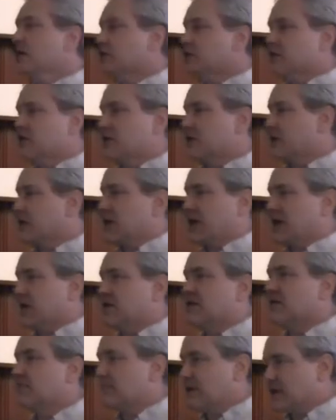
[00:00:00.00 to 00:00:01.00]
you're going to
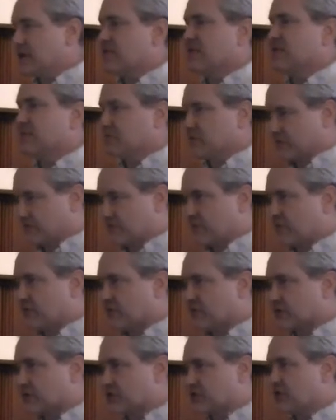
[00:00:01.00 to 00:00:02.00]
end up making them look
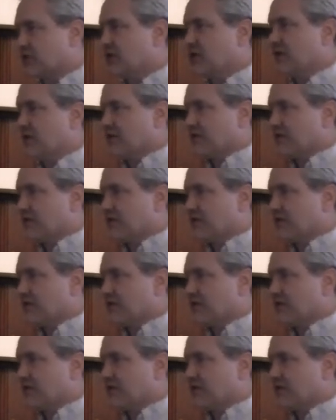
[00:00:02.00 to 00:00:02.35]
foolish.